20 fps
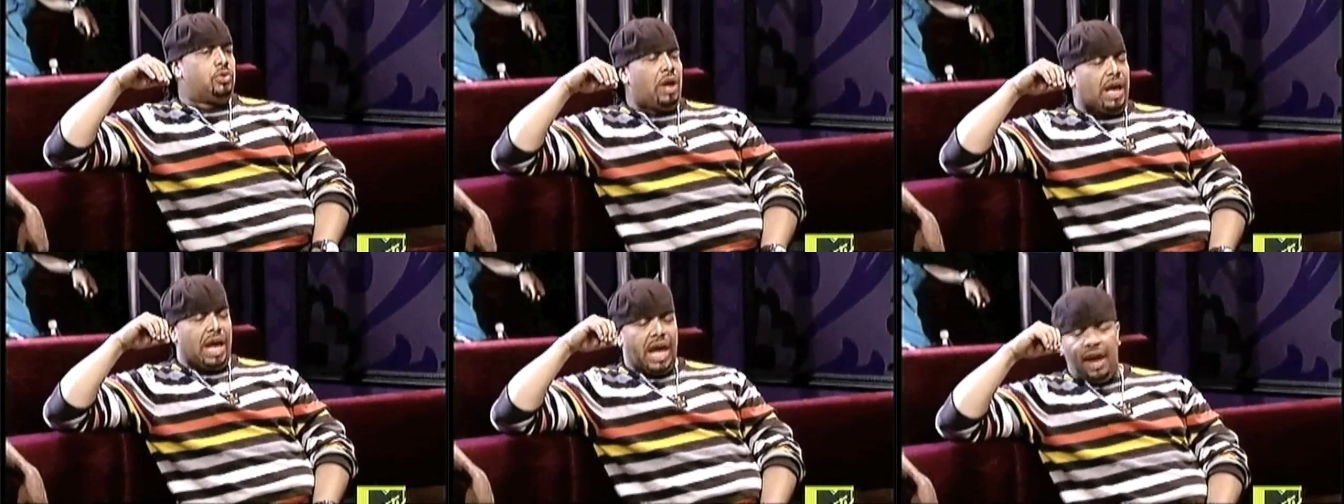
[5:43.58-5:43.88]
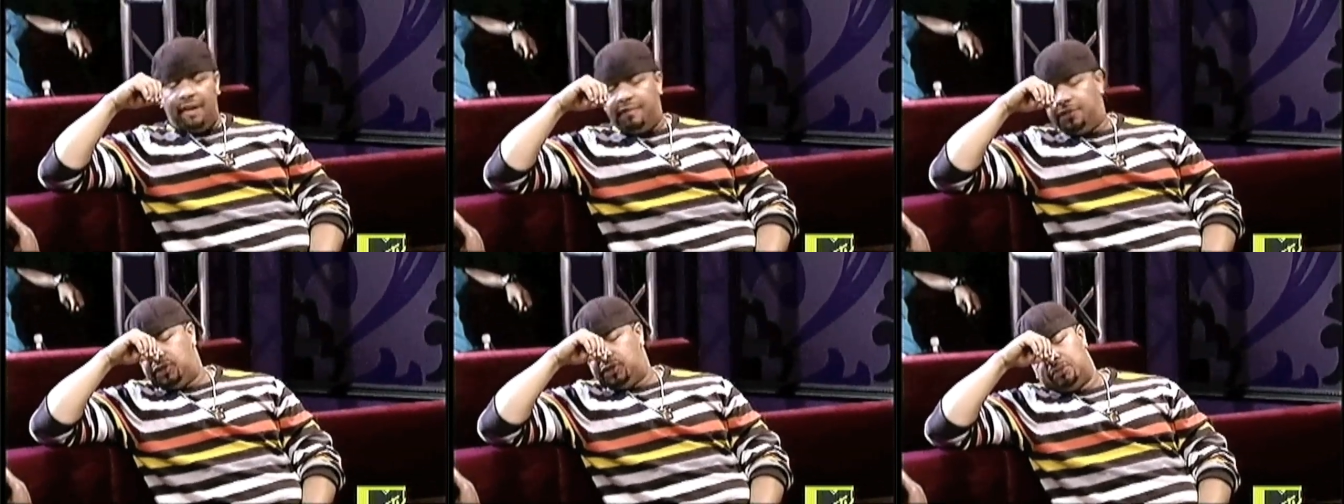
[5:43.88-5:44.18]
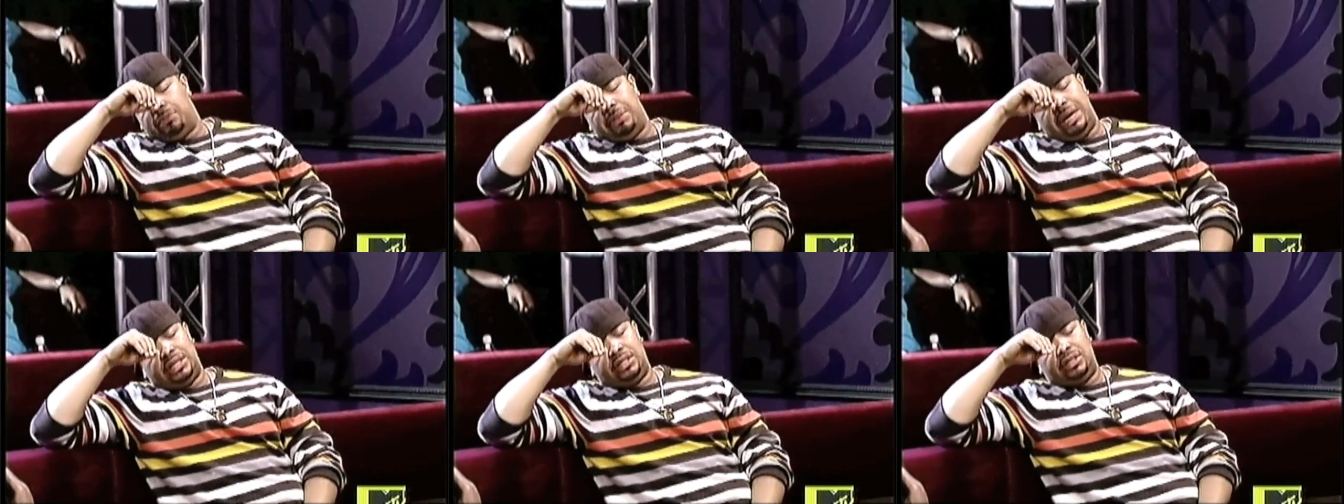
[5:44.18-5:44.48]
you have
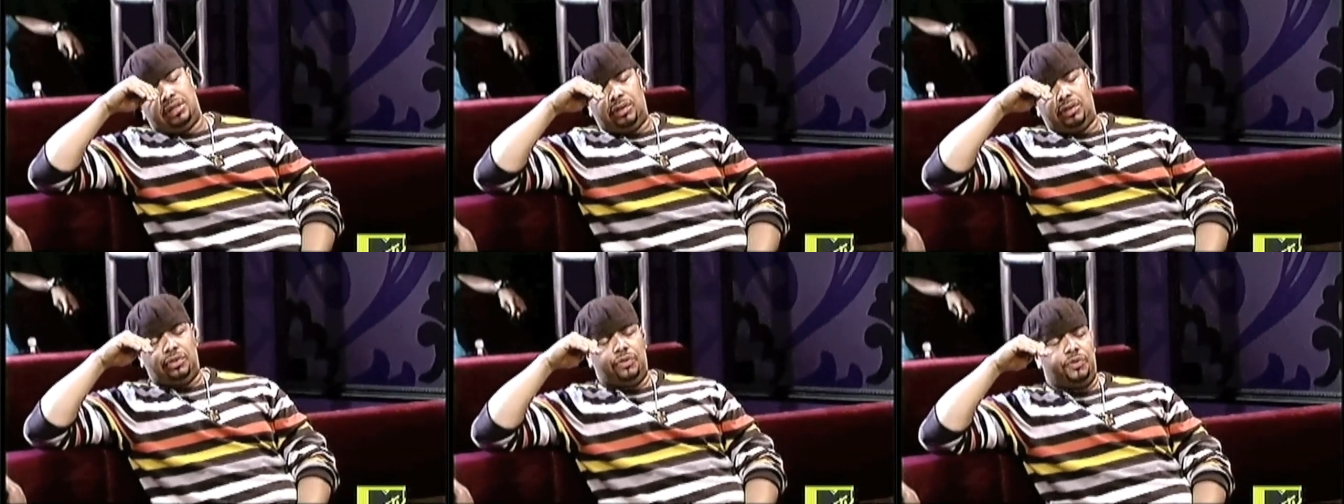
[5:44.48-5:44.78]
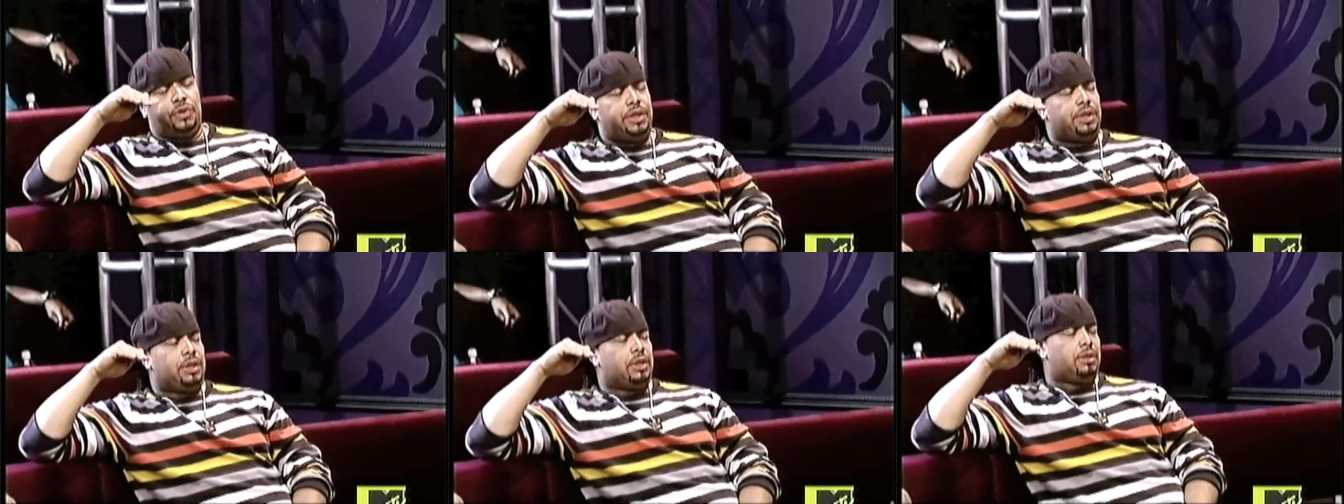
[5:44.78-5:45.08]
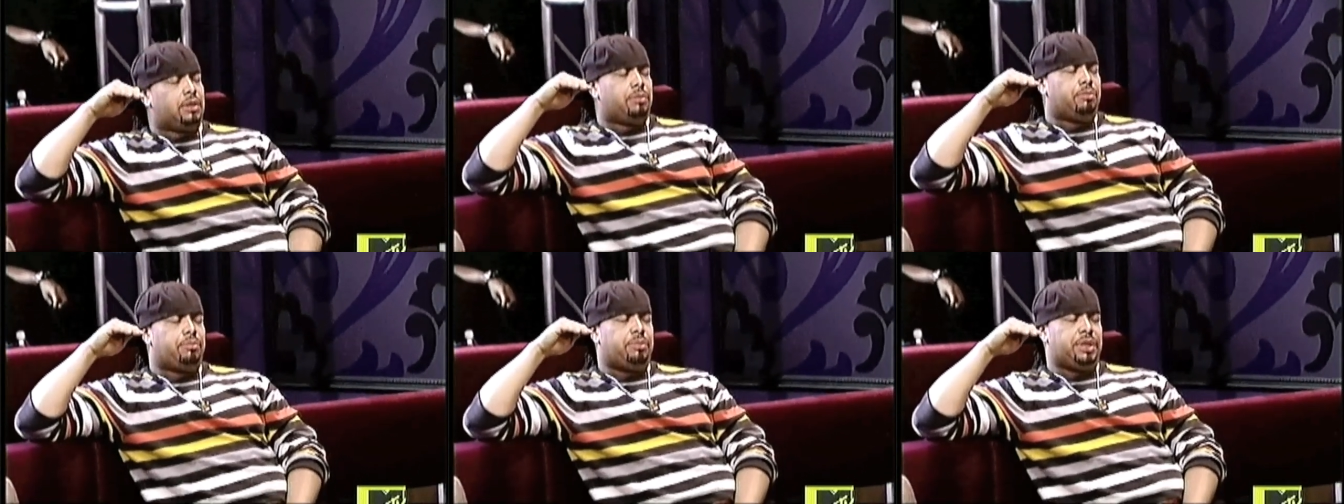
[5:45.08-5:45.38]
to match those
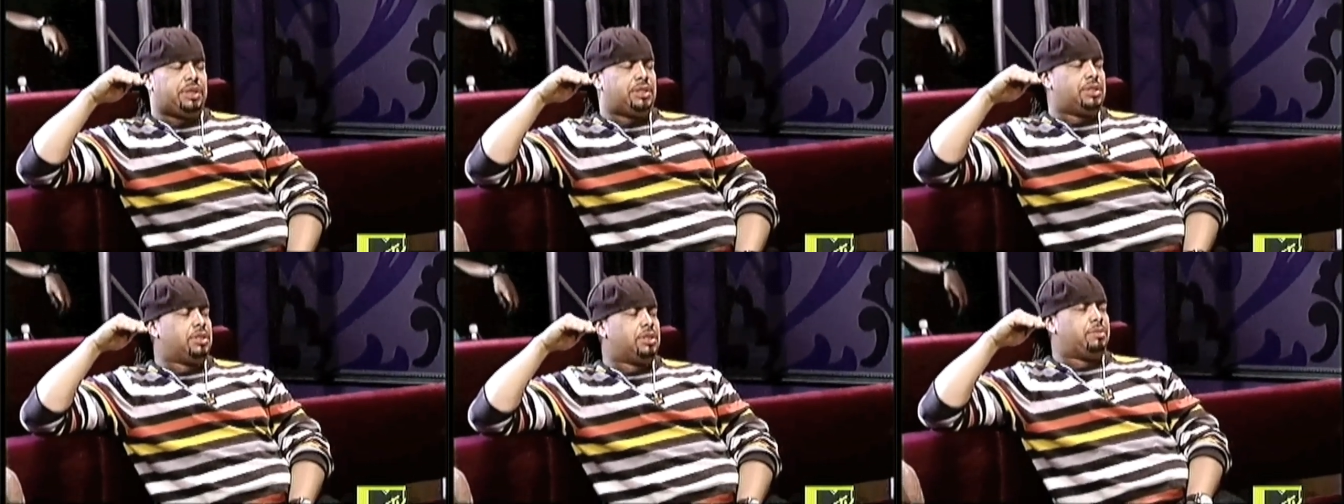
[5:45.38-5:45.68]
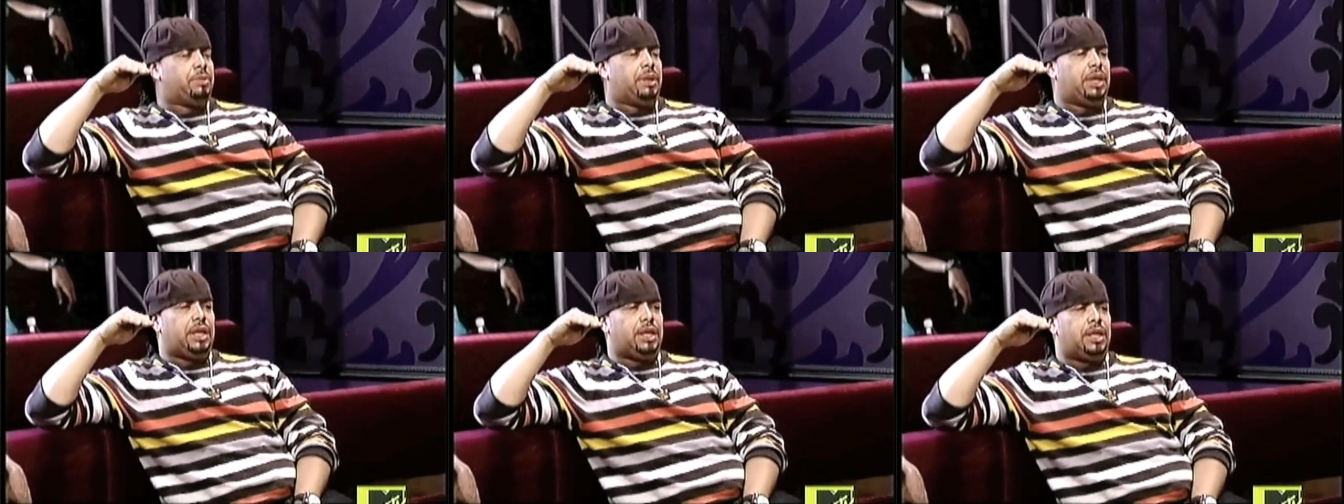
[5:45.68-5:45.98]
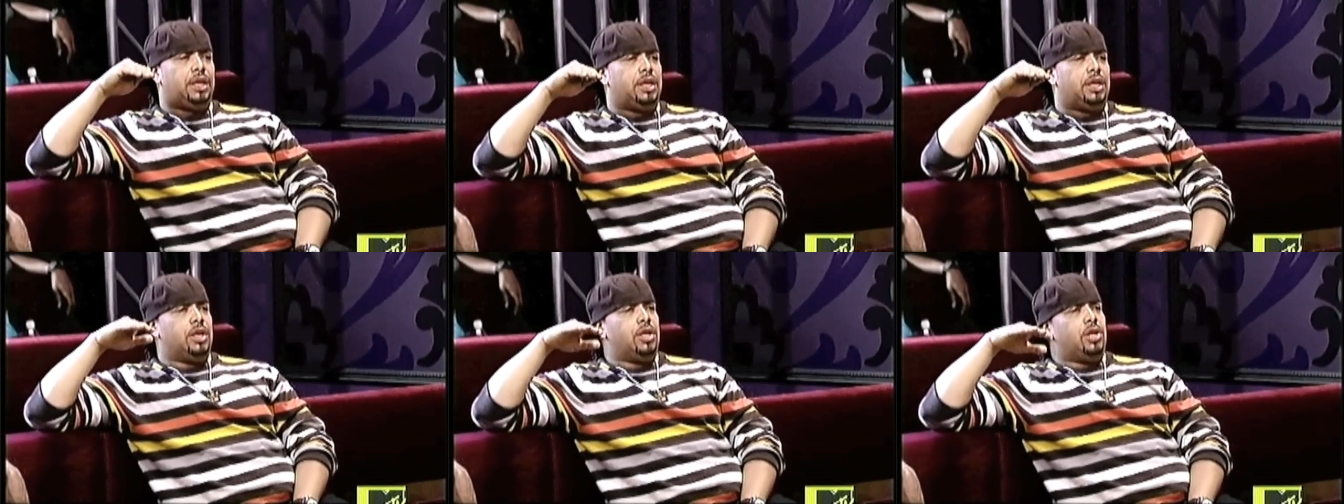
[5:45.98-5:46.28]
freaking pitches,
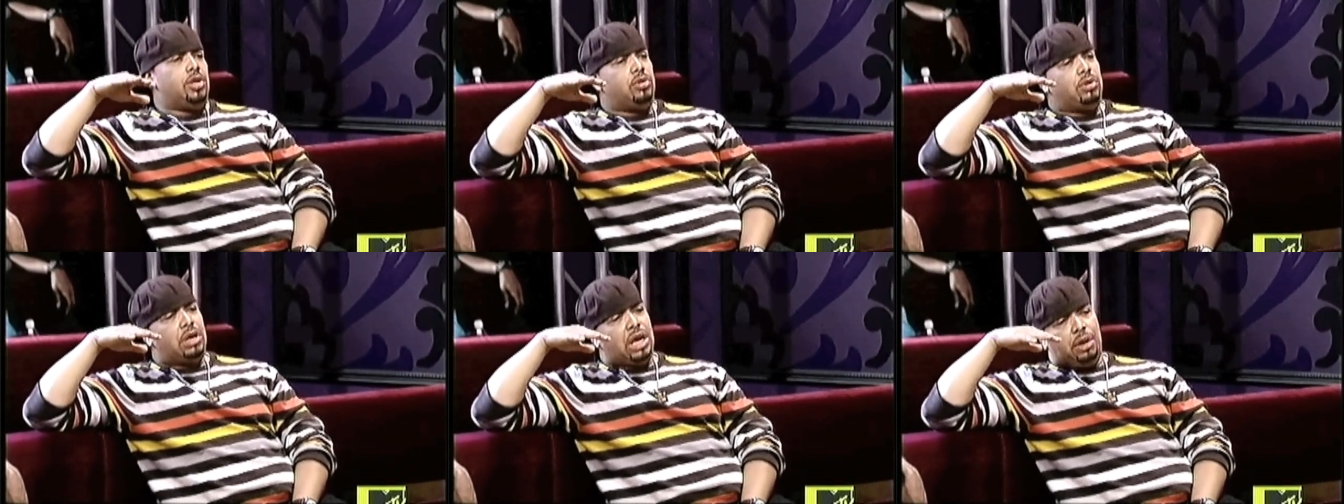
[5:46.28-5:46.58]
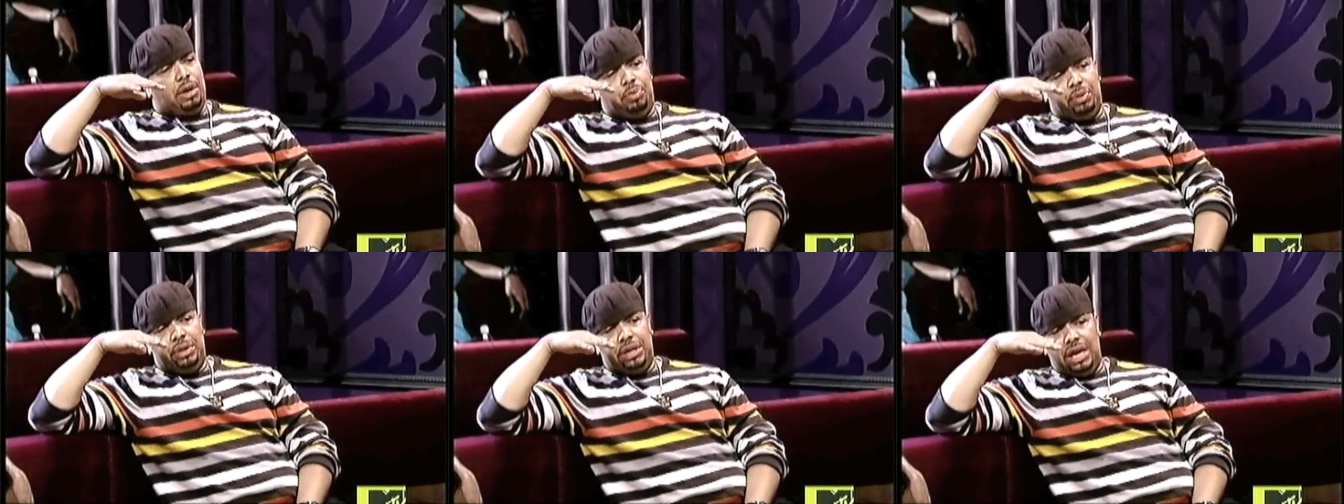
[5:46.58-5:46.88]
man. You gotta